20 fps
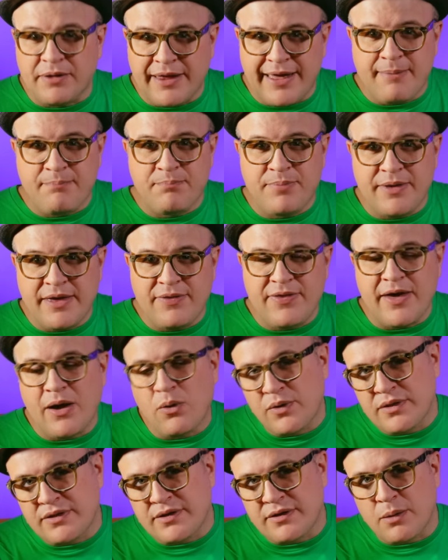Plan B,
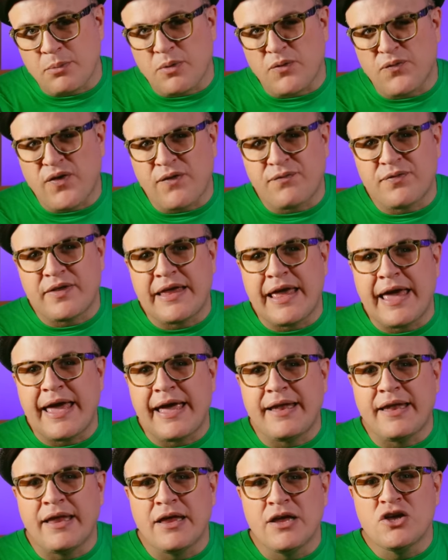that went to number
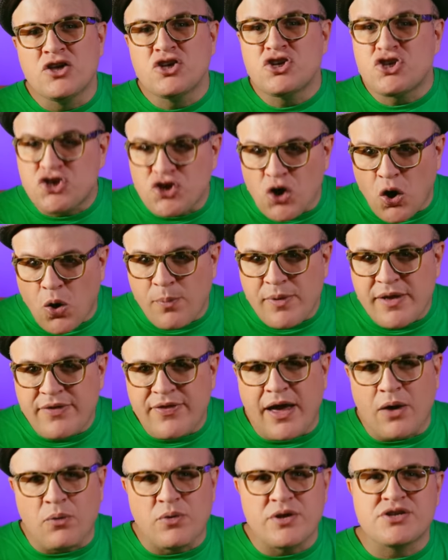fifty-eight, Show Me,
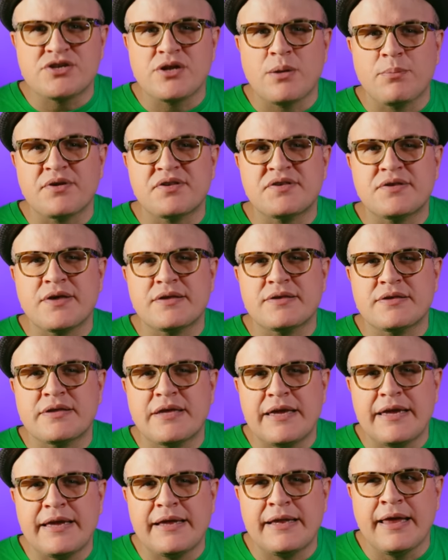that reached number
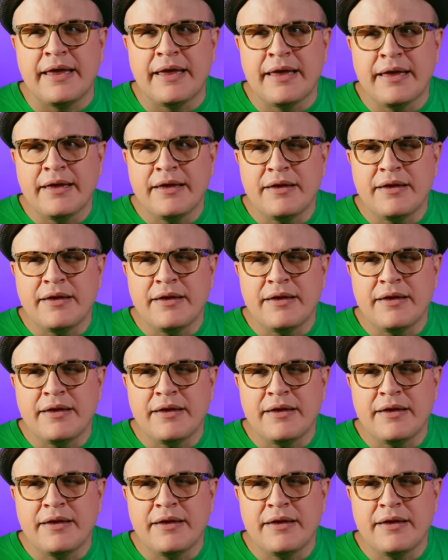sixteen,